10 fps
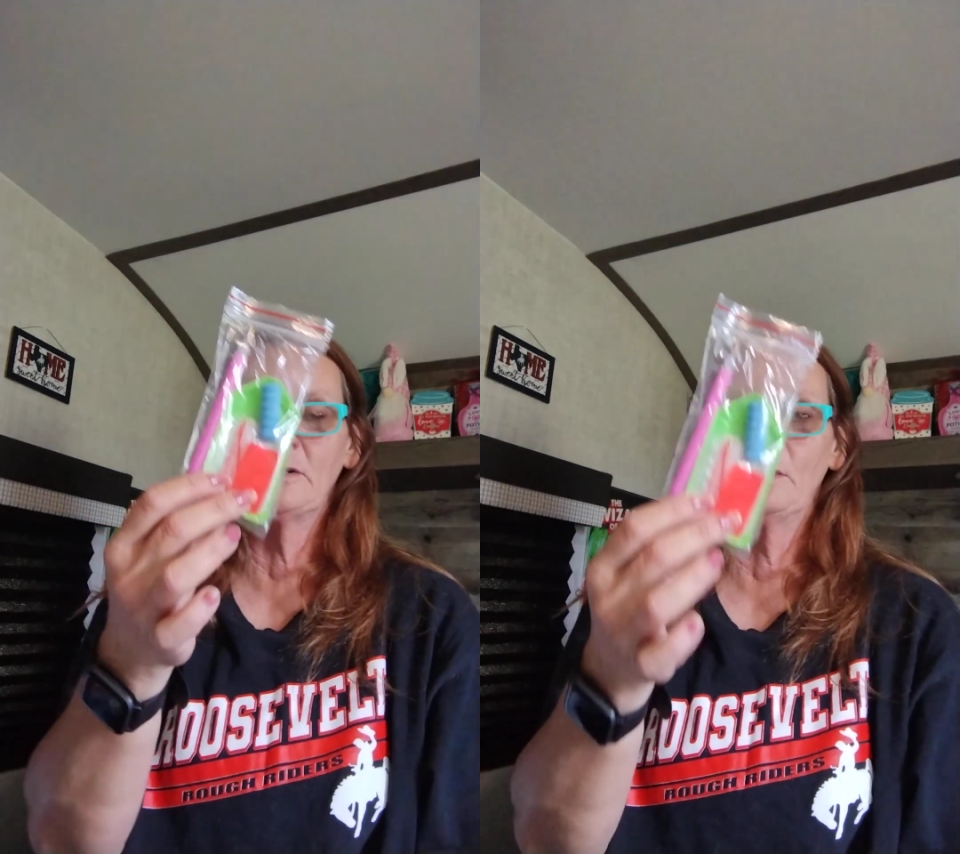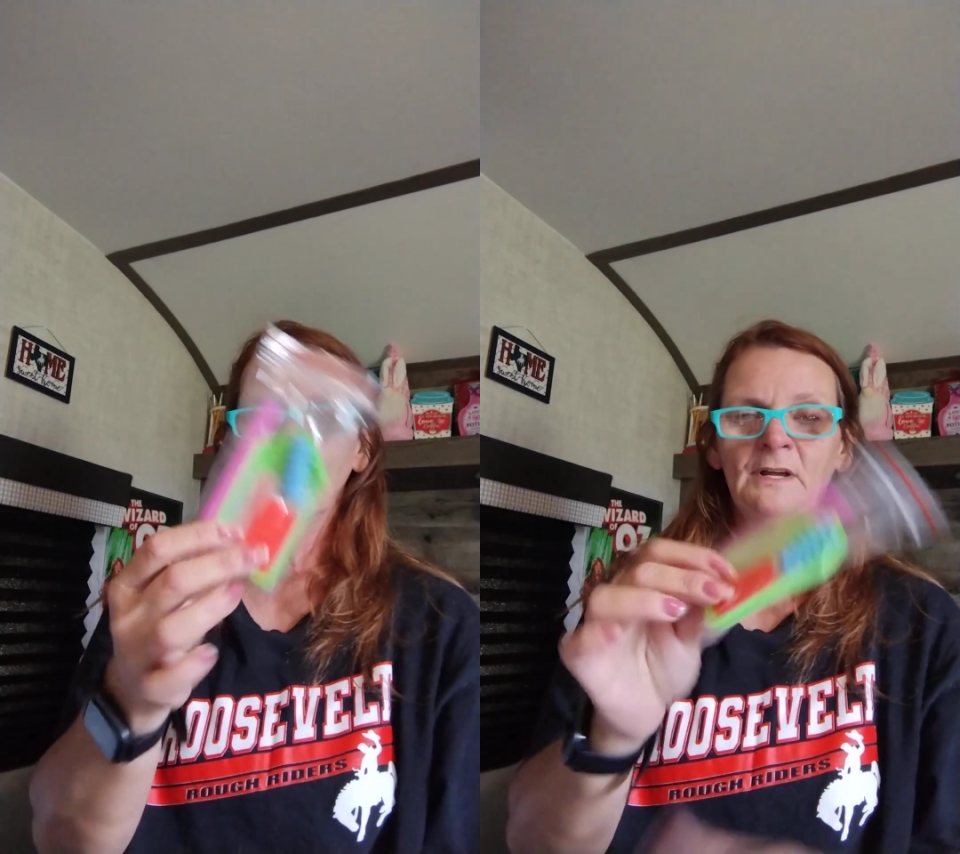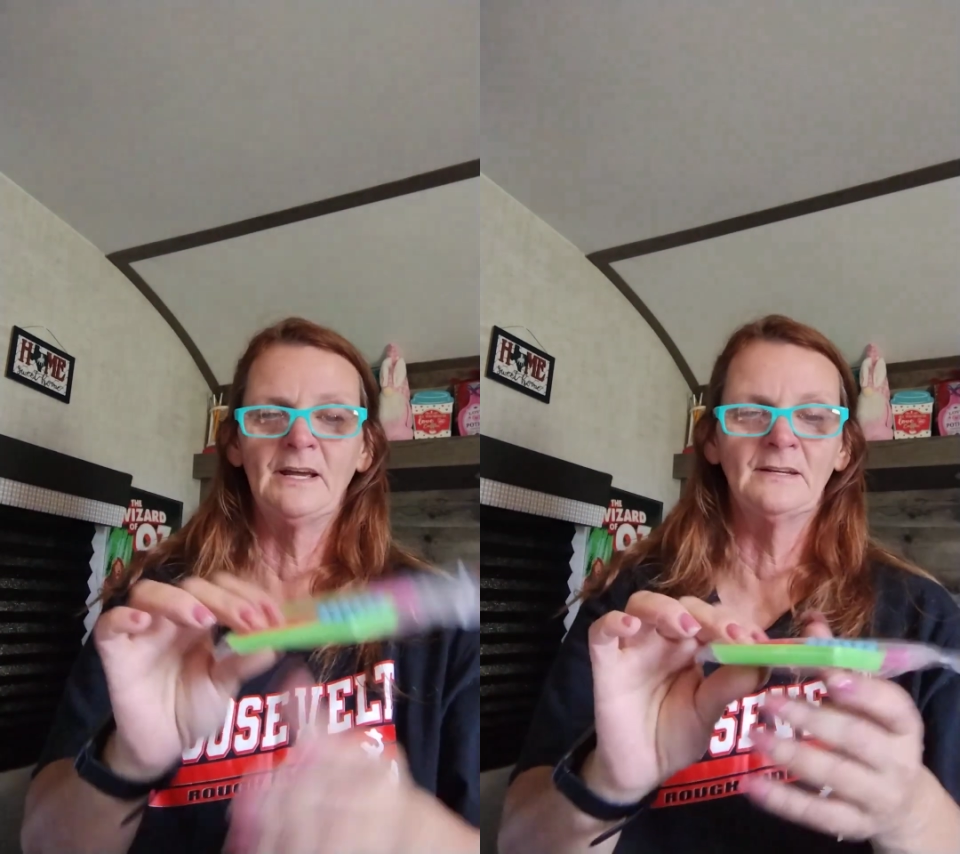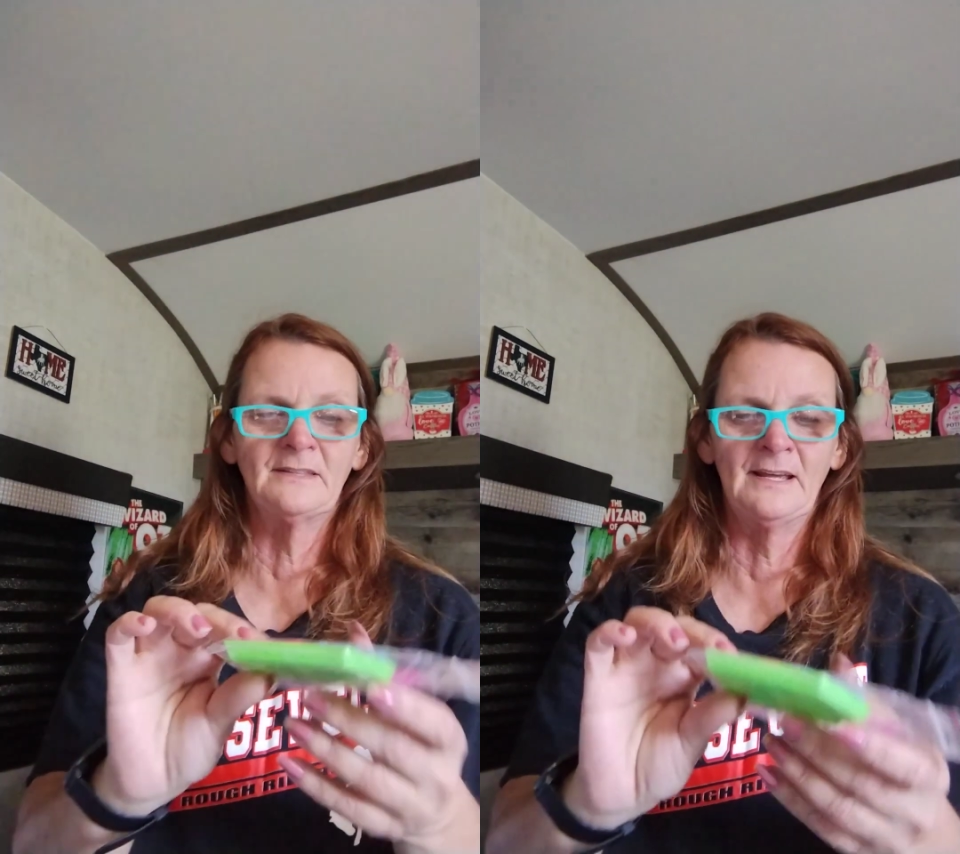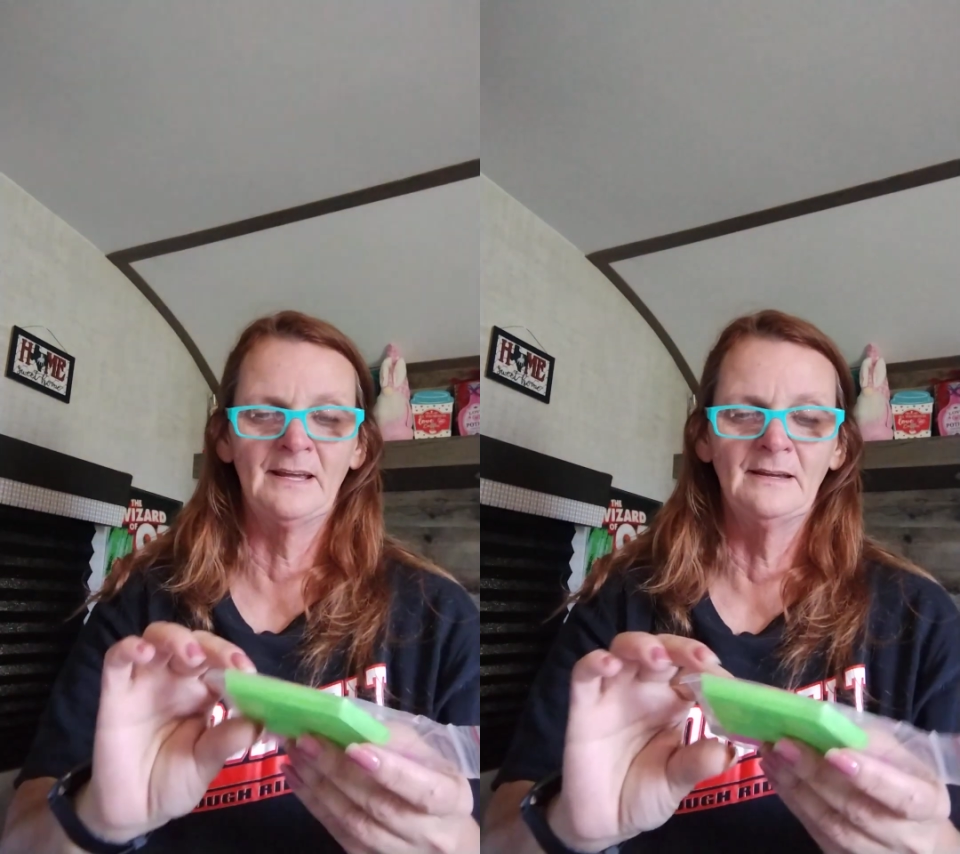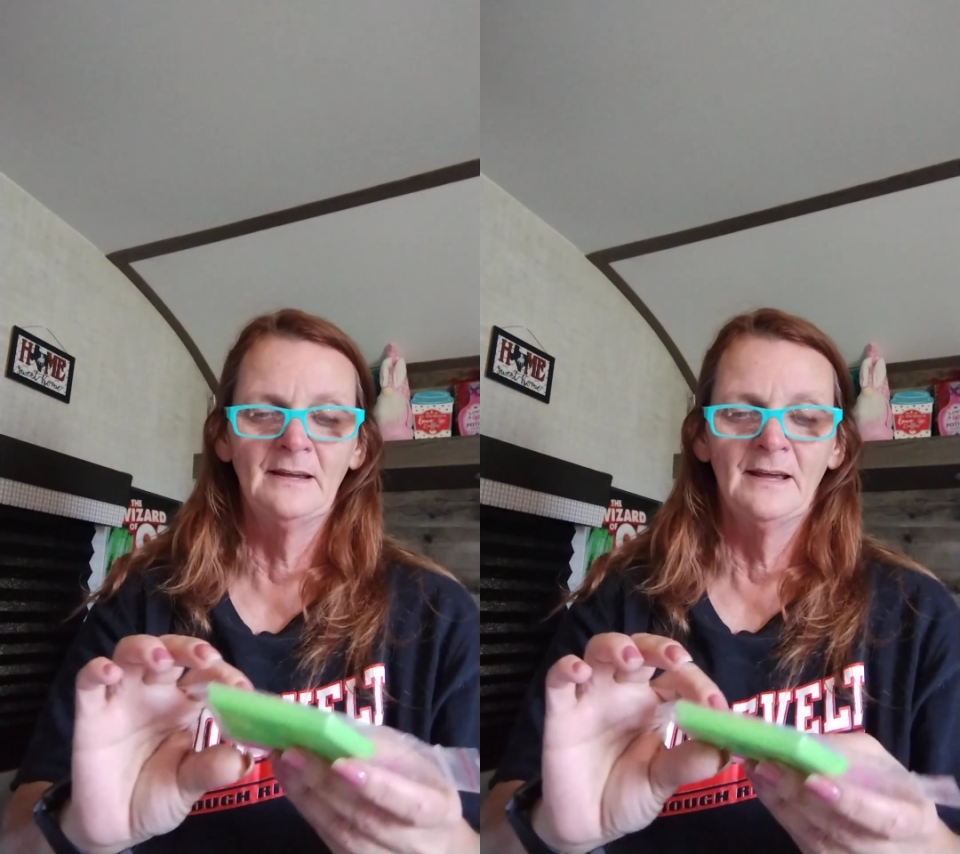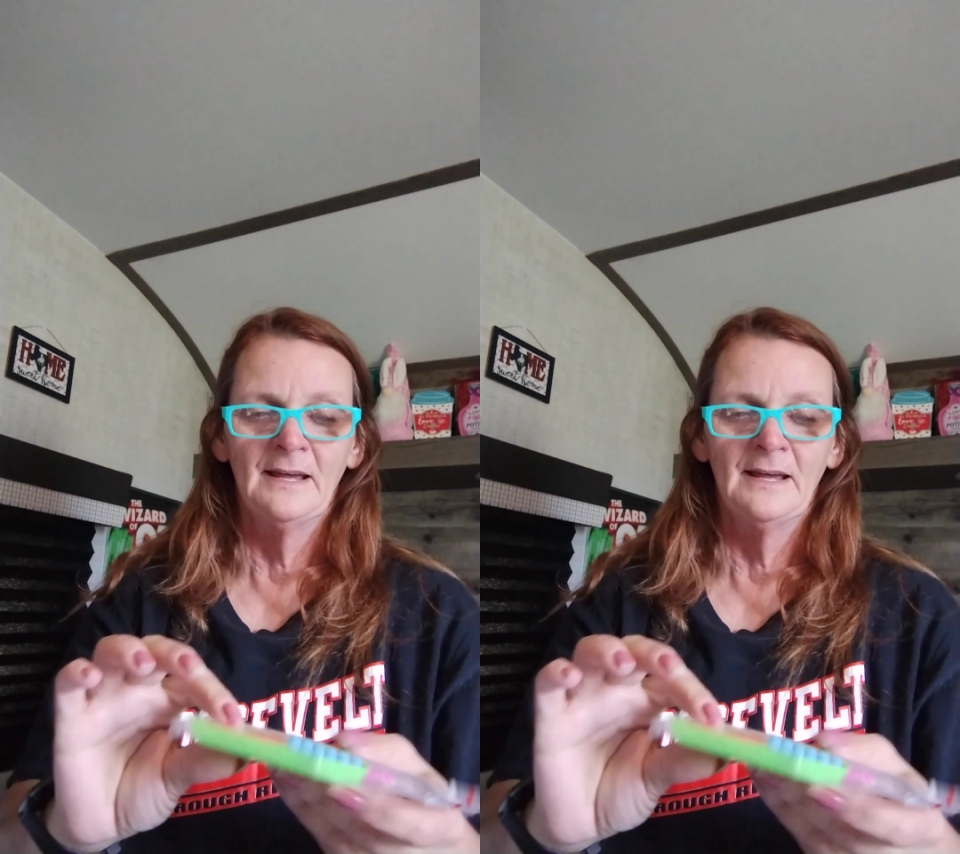toolkit thing.